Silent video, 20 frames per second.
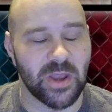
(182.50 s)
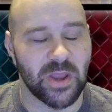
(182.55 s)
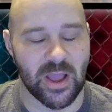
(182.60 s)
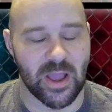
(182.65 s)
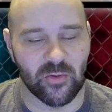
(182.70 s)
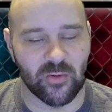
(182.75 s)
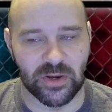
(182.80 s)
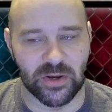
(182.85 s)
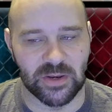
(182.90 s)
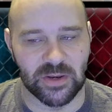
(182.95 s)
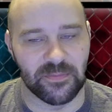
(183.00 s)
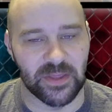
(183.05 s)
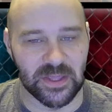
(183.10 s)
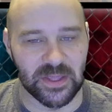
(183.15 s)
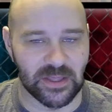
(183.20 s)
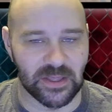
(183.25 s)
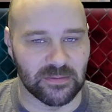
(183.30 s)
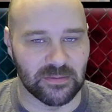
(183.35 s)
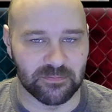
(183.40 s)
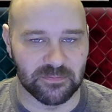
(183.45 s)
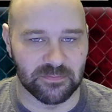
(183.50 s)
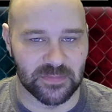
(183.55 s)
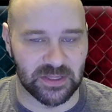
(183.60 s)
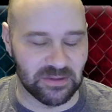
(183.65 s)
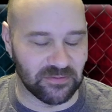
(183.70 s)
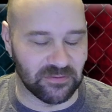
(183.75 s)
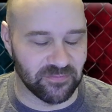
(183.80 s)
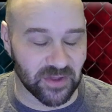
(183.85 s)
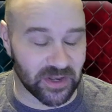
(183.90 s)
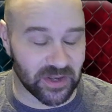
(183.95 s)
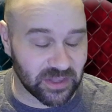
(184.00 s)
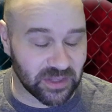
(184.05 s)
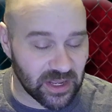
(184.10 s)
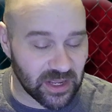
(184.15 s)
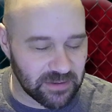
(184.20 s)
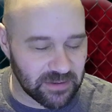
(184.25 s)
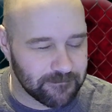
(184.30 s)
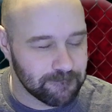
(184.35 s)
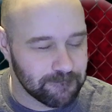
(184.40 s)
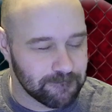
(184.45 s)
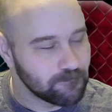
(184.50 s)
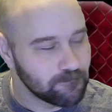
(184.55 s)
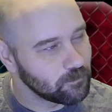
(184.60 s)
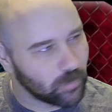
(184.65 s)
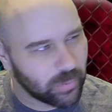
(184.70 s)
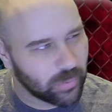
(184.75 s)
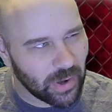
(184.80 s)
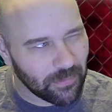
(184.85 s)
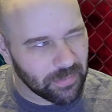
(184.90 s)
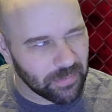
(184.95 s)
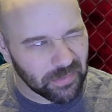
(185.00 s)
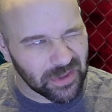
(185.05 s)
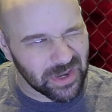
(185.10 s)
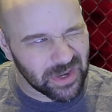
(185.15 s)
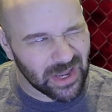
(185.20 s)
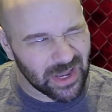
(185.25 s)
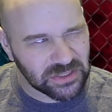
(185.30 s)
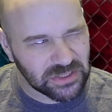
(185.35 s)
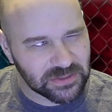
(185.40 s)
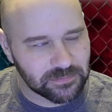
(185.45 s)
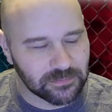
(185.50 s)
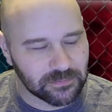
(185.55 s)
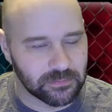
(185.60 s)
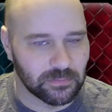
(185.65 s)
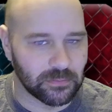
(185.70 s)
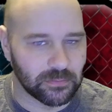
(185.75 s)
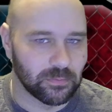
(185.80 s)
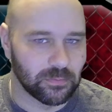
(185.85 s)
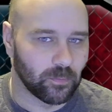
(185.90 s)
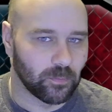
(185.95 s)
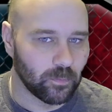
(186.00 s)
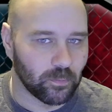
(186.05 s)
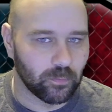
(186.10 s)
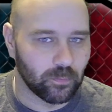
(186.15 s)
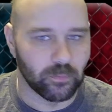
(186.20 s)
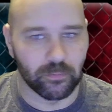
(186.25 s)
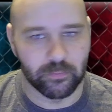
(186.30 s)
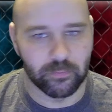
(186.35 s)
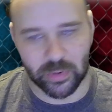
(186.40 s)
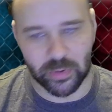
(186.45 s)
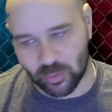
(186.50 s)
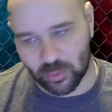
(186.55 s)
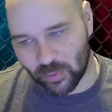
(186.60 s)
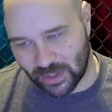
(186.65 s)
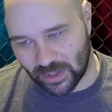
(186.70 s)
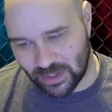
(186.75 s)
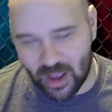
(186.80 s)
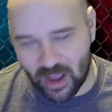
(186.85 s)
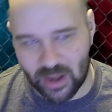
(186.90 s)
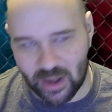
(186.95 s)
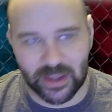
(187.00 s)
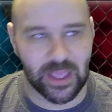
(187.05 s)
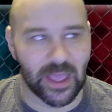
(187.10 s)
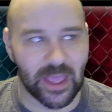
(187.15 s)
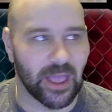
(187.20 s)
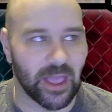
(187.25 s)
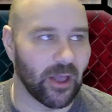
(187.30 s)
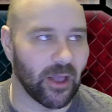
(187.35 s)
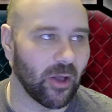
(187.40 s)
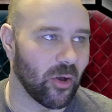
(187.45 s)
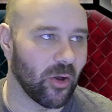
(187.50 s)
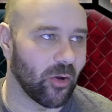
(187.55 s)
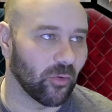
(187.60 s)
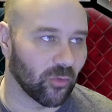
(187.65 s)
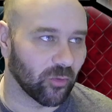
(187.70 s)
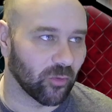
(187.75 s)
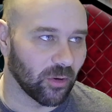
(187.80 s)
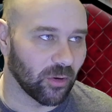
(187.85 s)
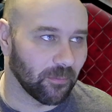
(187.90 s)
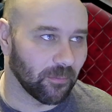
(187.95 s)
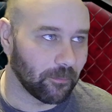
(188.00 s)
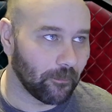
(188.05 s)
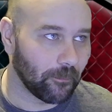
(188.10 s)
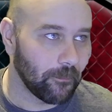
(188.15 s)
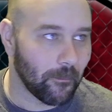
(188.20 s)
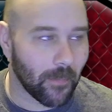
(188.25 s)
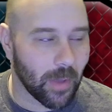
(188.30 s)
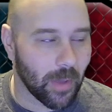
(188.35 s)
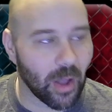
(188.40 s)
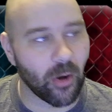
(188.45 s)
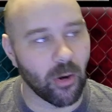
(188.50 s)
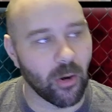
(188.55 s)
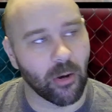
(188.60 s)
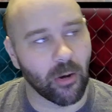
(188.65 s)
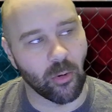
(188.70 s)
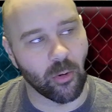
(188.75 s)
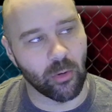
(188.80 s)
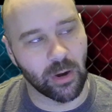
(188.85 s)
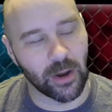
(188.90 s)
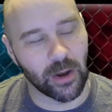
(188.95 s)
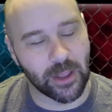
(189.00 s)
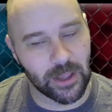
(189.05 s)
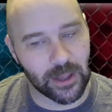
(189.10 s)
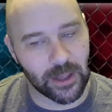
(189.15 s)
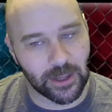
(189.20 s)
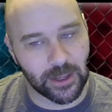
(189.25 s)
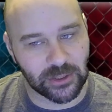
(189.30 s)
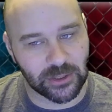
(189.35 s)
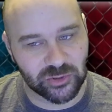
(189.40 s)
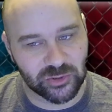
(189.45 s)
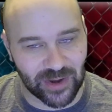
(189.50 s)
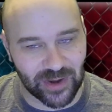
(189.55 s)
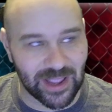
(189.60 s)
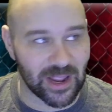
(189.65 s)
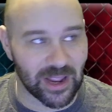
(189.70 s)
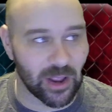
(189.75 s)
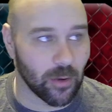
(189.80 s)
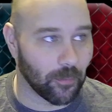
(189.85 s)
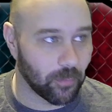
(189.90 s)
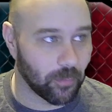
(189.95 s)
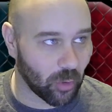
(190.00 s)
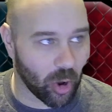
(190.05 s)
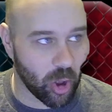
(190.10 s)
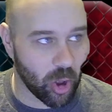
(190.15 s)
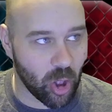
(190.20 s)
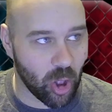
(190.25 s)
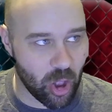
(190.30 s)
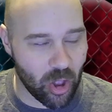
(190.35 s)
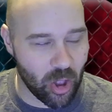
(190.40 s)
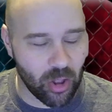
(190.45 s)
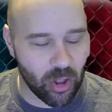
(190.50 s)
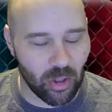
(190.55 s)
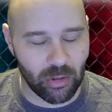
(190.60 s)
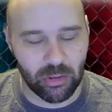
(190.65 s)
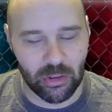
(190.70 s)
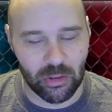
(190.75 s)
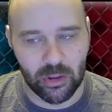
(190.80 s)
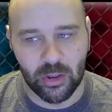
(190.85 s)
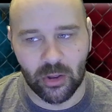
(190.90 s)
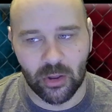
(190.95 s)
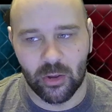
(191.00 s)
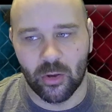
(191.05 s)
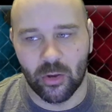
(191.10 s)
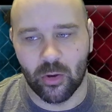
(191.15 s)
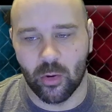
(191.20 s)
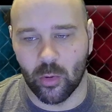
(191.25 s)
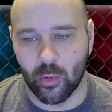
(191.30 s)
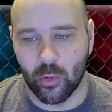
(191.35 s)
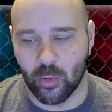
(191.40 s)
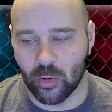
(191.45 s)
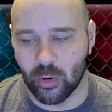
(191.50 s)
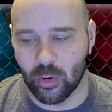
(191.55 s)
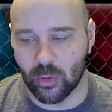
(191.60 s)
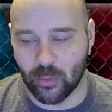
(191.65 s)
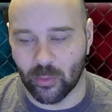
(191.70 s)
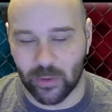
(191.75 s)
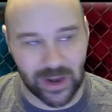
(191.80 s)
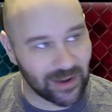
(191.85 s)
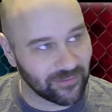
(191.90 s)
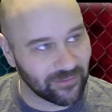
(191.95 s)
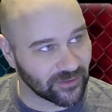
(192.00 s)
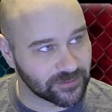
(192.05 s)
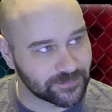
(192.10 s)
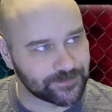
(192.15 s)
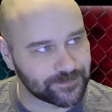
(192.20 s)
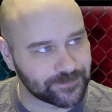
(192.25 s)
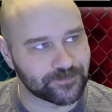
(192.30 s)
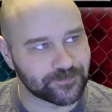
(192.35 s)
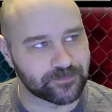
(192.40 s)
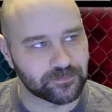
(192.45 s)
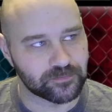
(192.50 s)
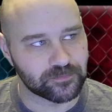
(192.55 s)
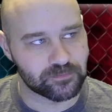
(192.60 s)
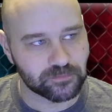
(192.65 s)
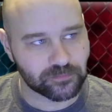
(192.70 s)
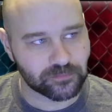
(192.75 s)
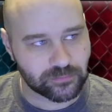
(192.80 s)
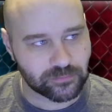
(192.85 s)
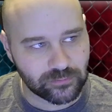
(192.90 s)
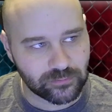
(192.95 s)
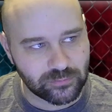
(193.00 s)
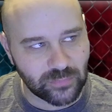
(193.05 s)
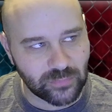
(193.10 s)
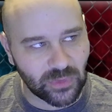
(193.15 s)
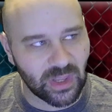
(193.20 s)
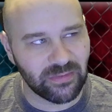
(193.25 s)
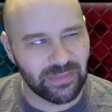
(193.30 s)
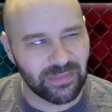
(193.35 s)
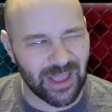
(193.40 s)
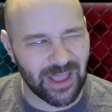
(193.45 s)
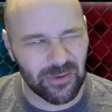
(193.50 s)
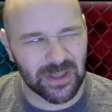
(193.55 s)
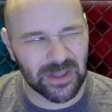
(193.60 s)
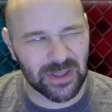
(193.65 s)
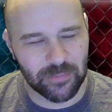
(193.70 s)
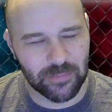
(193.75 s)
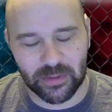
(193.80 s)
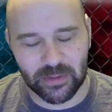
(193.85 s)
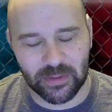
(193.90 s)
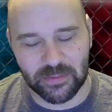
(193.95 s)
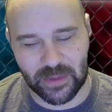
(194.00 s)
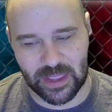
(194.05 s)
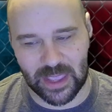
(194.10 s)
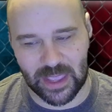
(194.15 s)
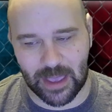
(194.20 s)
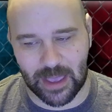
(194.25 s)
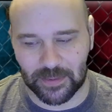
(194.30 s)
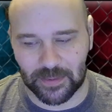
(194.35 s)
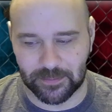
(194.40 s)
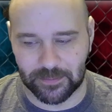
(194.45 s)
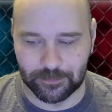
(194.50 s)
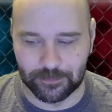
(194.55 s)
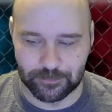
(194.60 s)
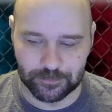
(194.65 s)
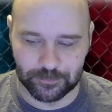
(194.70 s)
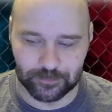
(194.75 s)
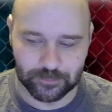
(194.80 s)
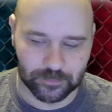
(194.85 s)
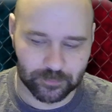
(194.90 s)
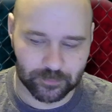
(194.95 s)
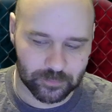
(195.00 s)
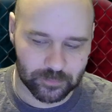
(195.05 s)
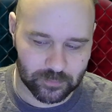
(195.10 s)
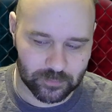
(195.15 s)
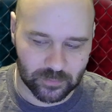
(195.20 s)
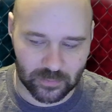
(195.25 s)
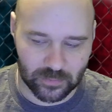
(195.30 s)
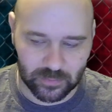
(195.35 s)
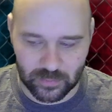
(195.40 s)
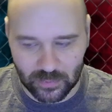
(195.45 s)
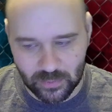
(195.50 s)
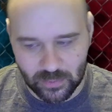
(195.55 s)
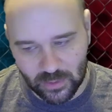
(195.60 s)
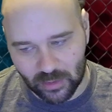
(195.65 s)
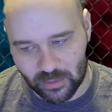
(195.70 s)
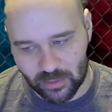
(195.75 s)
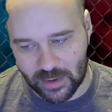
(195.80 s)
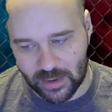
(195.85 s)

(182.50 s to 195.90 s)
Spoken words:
going to be the fight of the night. Probably not. But a quick knockout or a drag-out brawl or whatever, that we can probably make happen. All right.